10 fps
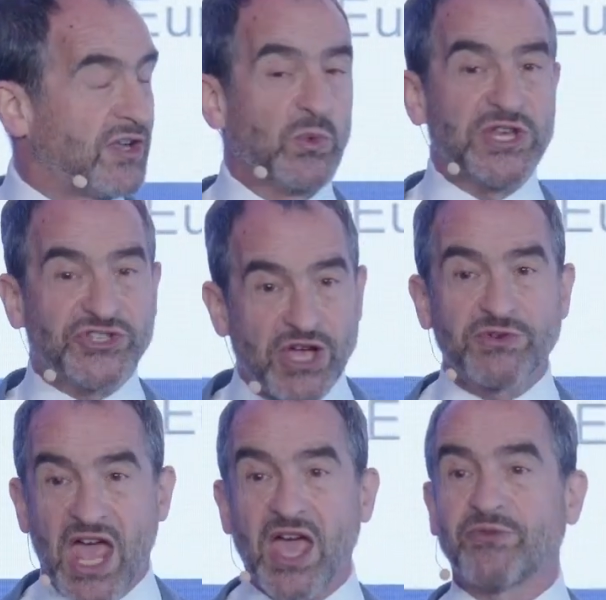we don't
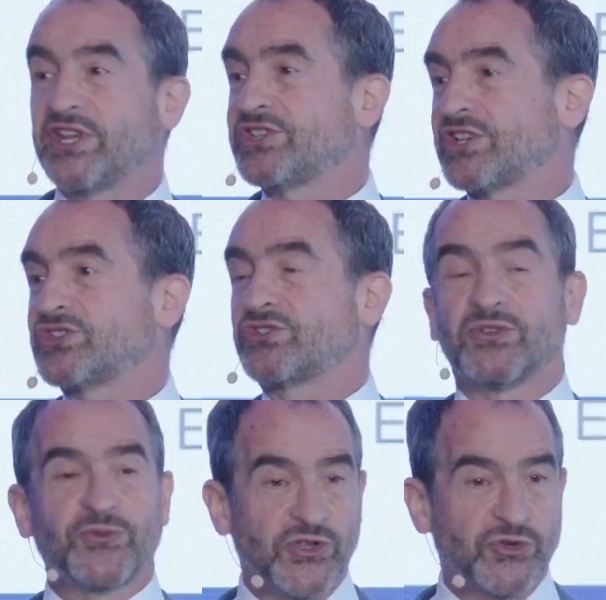have an industrial
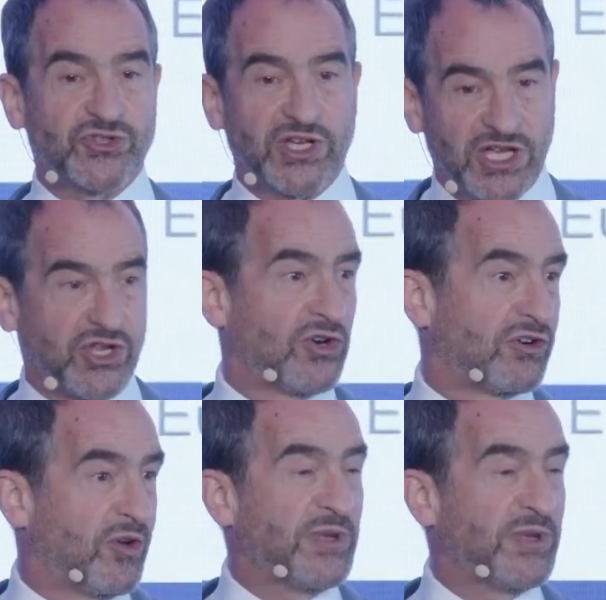future in Europe.